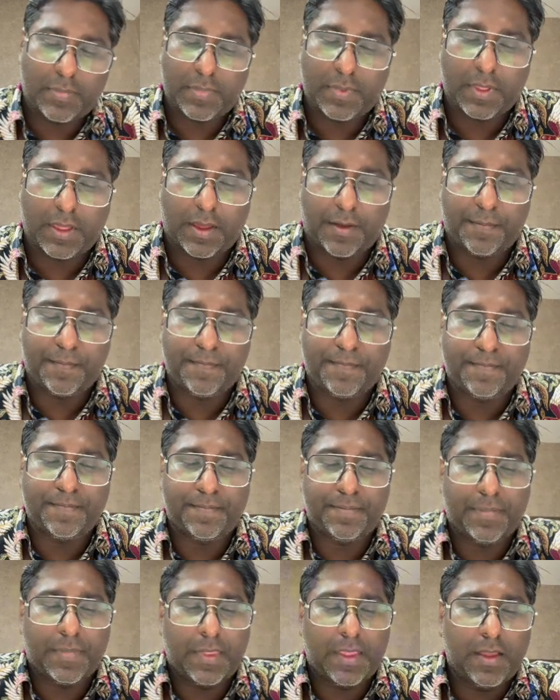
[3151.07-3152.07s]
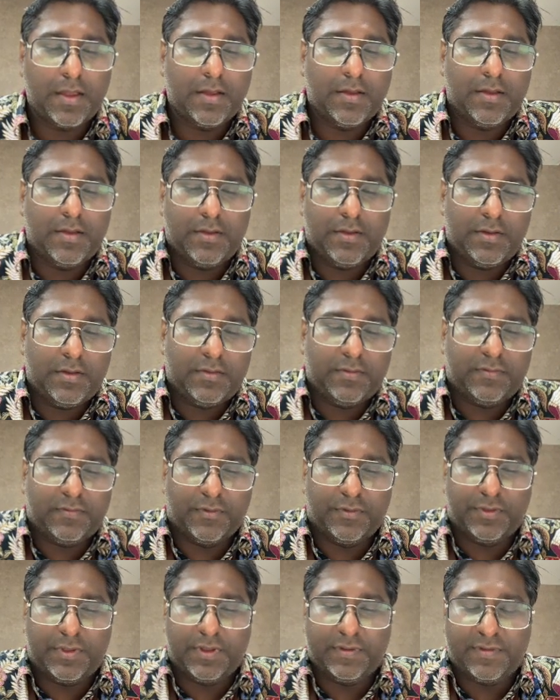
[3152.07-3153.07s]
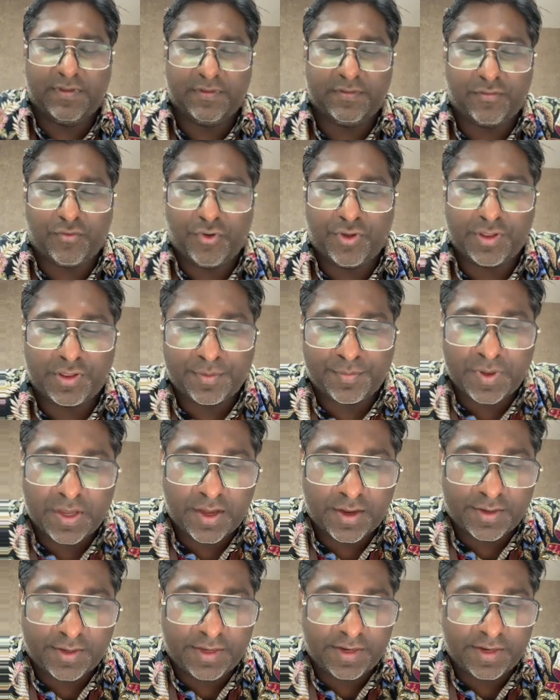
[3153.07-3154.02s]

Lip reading: Okay, so this is going to be a